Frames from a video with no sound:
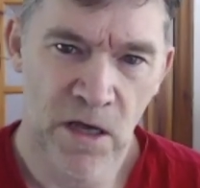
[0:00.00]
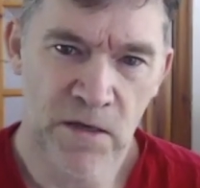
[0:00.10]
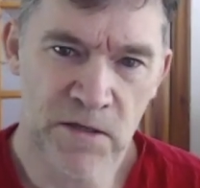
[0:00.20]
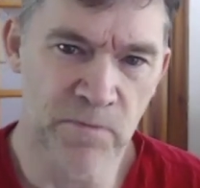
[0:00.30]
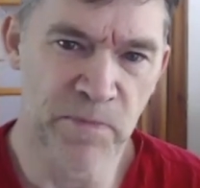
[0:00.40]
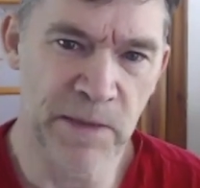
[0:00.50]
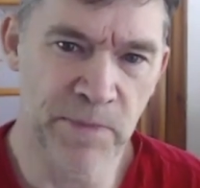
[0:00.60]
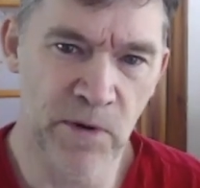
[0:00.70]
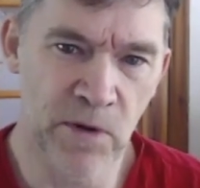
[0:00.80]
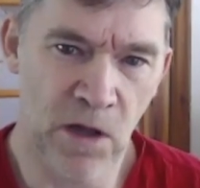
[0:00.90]
Some
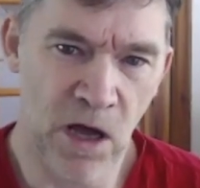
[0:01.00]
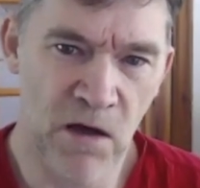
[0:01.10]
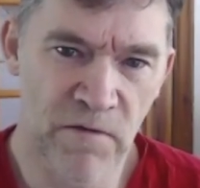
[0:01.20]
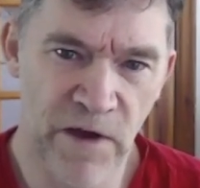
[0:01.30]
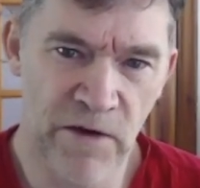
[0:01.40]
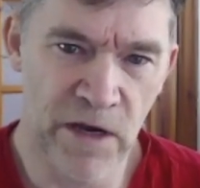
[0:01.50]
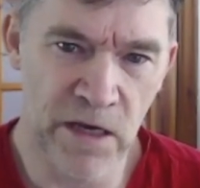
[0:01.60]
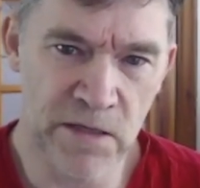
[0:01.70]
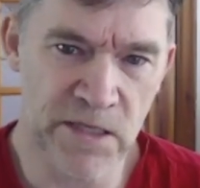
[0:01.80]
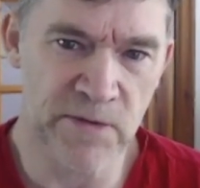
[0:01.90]
people are very
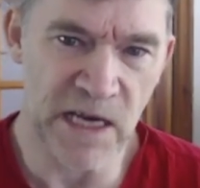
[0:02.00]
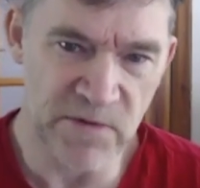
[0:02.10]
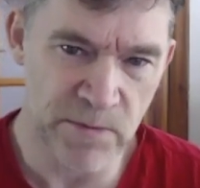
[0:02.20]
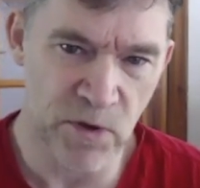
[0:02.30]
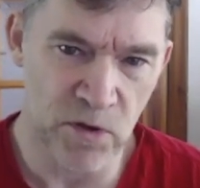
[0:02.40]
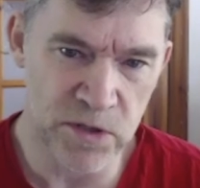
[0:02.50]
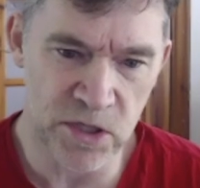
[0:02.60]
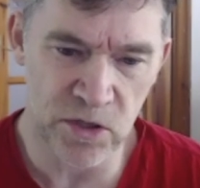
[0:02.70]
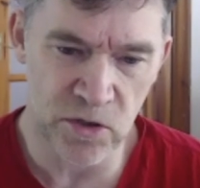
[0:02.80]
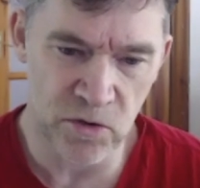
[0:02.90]
susceptible
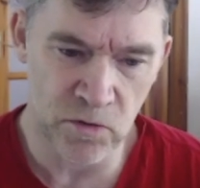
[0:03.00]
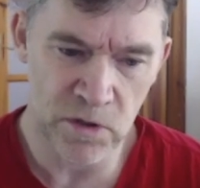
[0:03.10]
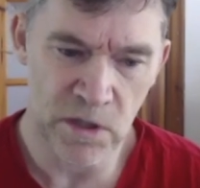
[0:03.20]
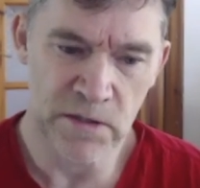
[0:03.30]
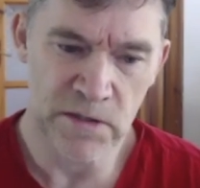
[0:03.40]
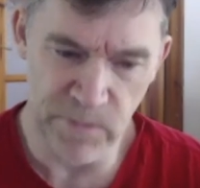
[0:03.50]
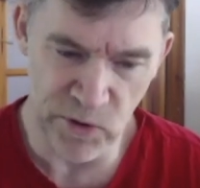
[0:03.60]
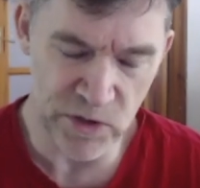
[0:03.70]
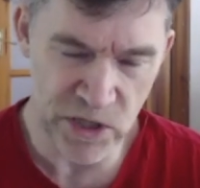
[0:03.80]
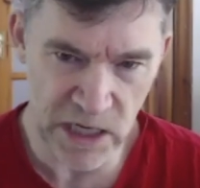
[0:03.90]
to
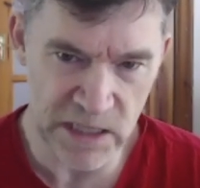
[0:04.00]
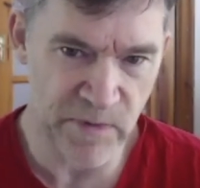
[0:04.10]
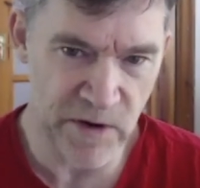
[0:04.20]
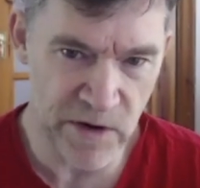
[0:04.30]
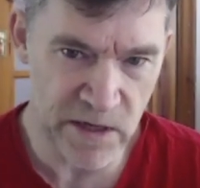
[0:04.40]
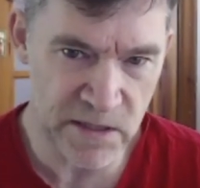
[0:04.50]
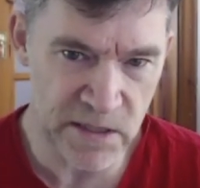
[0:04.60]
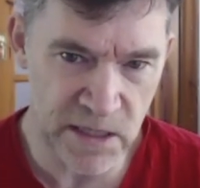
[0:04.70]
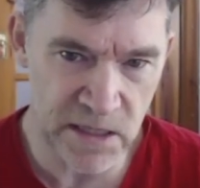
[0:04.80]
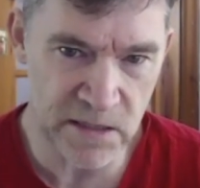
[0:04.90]
spiritual
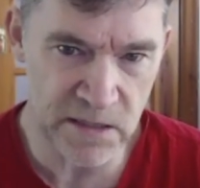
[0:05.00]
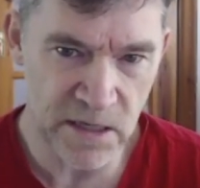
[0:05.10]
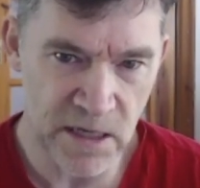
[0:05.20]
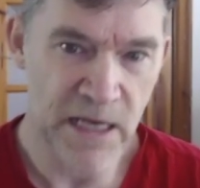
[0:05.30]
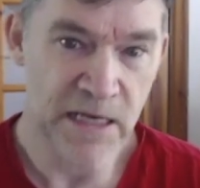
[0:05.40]
experiences,